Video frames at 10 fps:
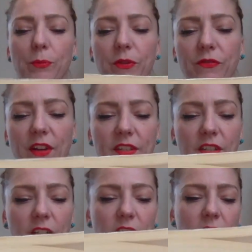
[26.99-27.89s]
and
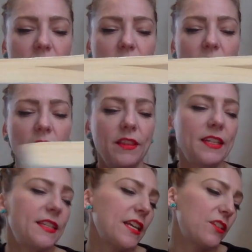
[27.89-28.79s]
professor.
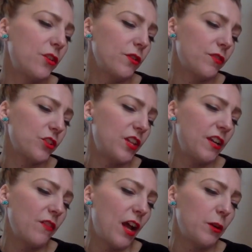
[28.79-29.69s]
This says University
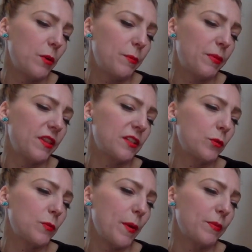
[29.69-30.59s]
of Iowa, but this was
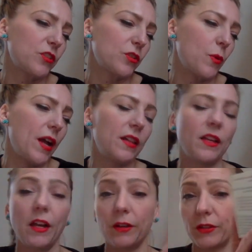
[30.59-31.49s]
published a while
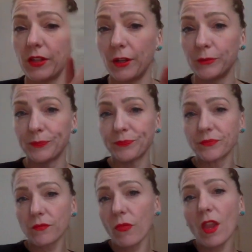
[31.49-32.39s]
ago, so
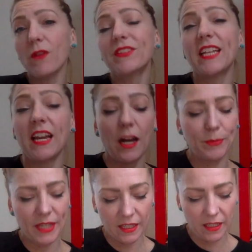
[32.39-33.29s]
to get
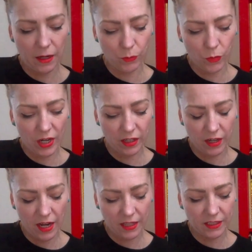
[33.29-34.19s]
updated on
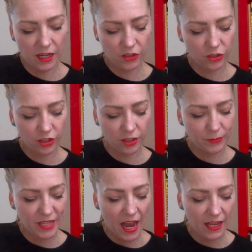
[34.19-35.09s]
where Dr.
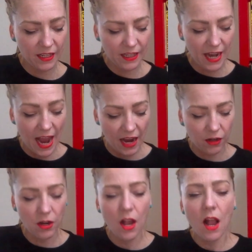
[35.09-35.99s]
Durham's at now.